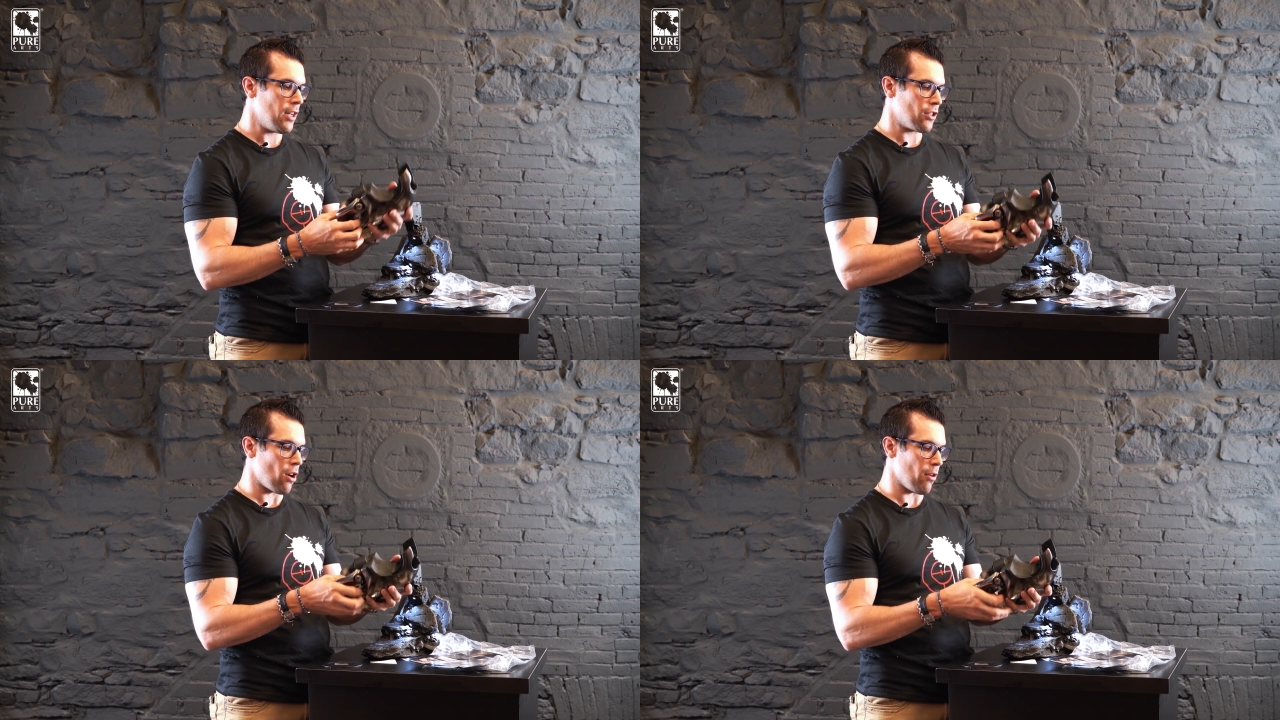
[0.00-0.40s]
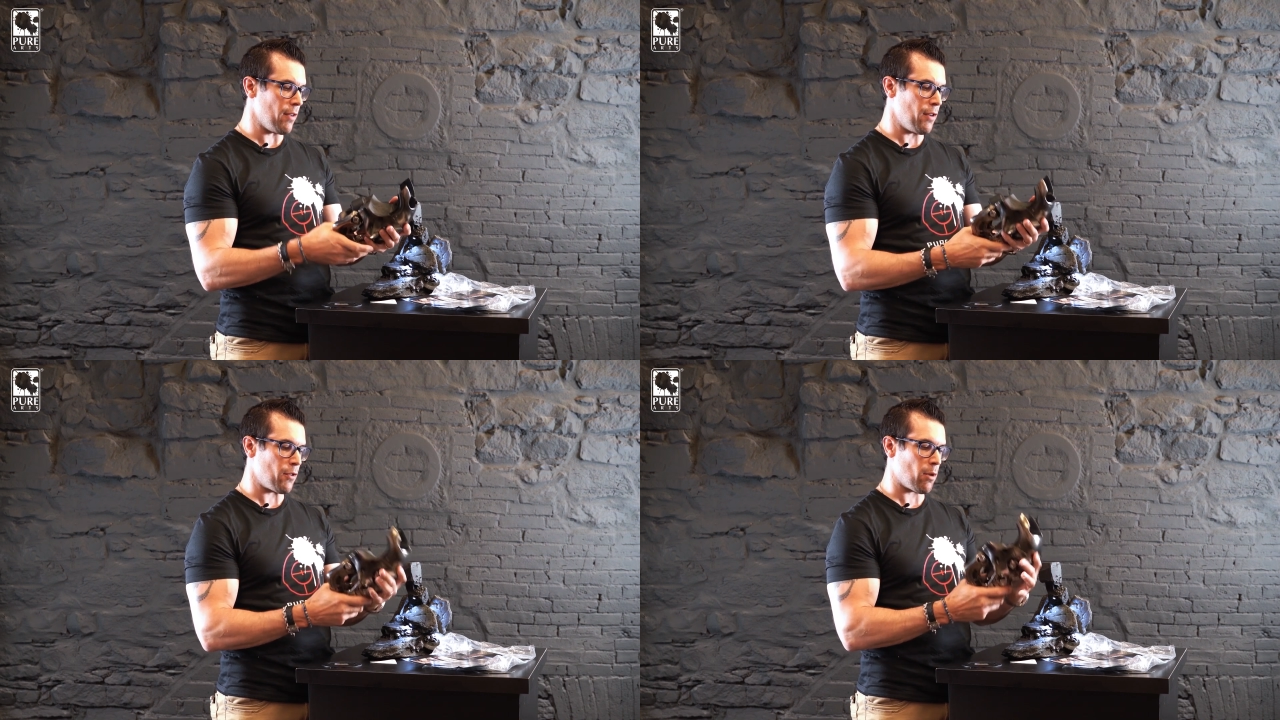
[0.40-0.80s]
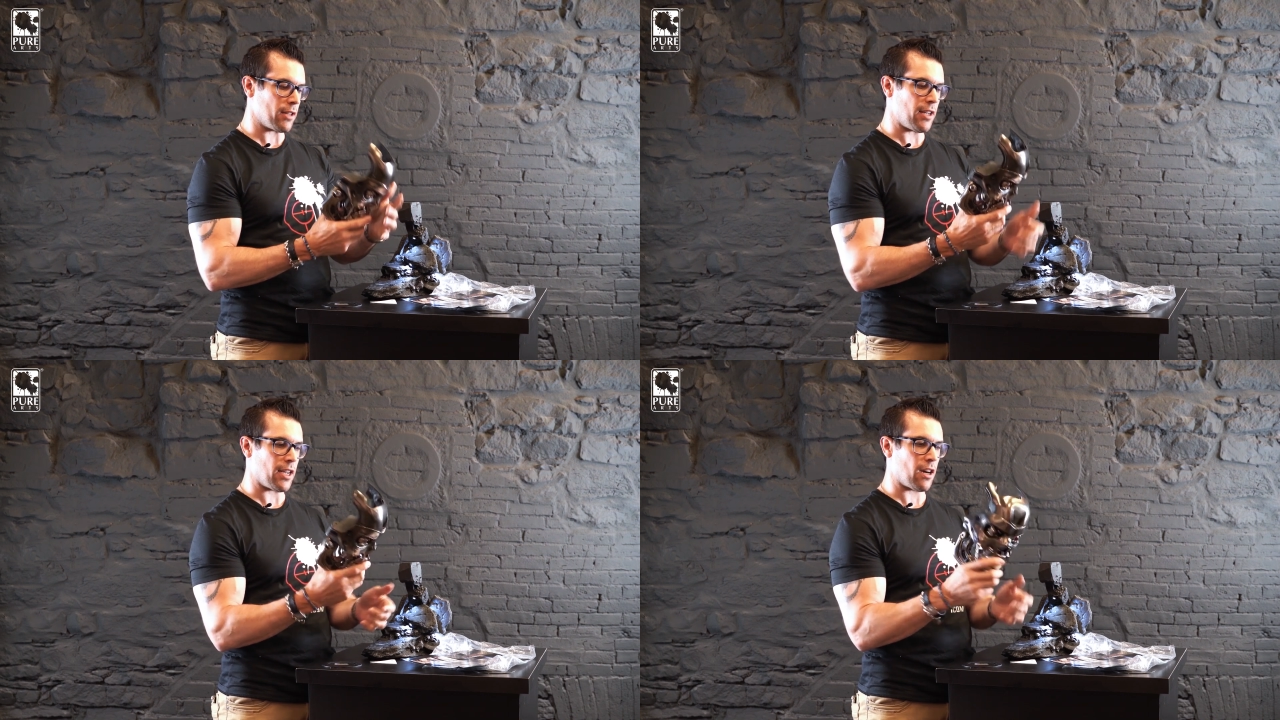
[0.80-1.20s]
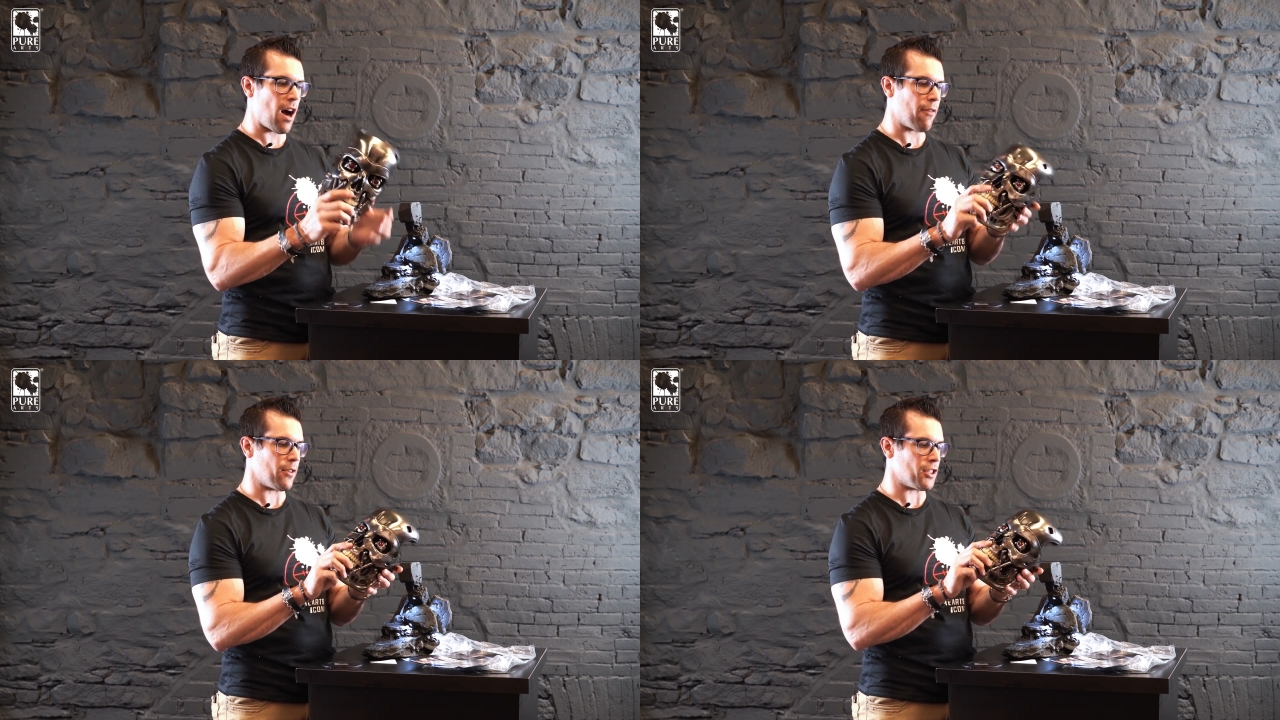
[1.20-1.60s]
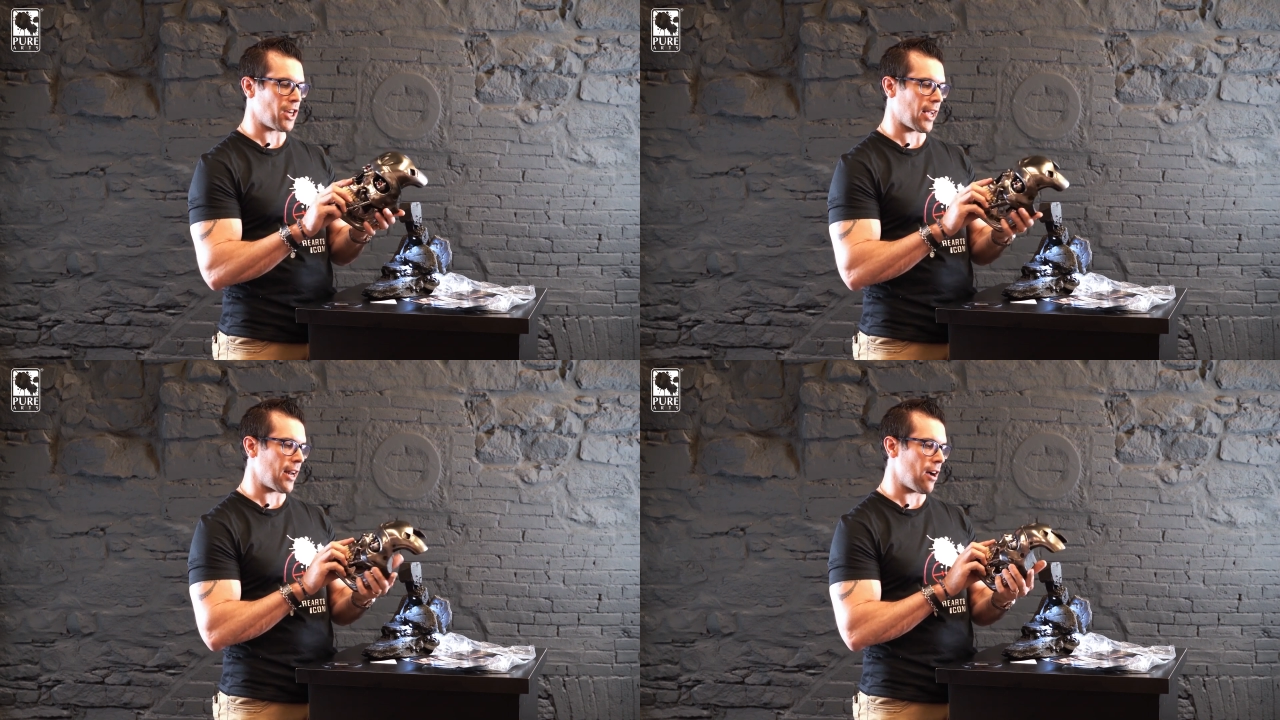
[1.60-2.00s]
So even if you want to take it off and
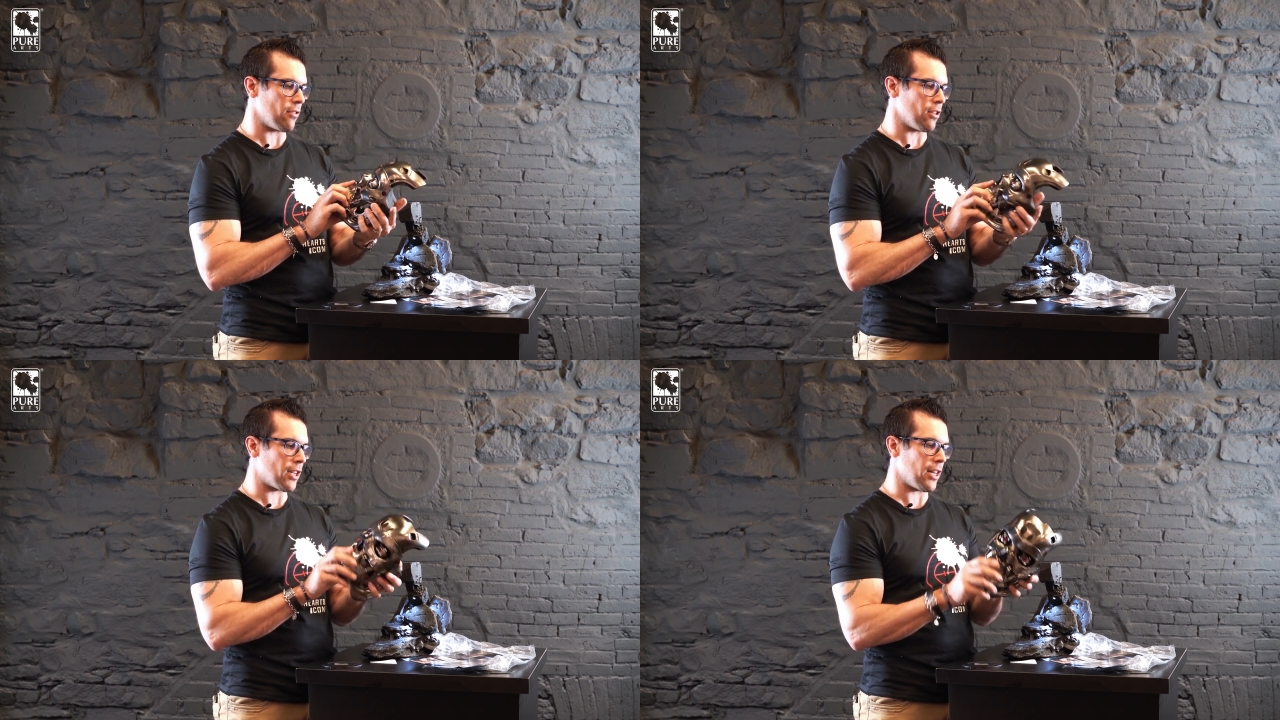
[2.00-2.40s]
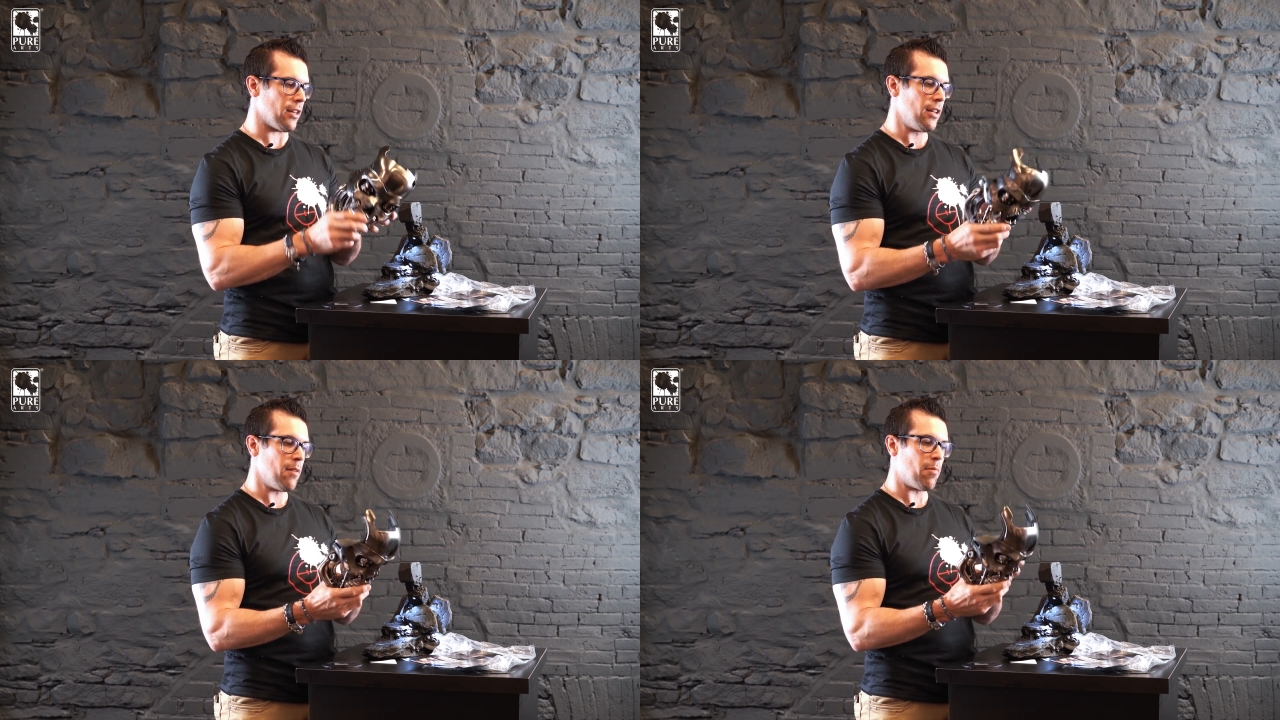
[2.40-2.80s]
check it out and look at it,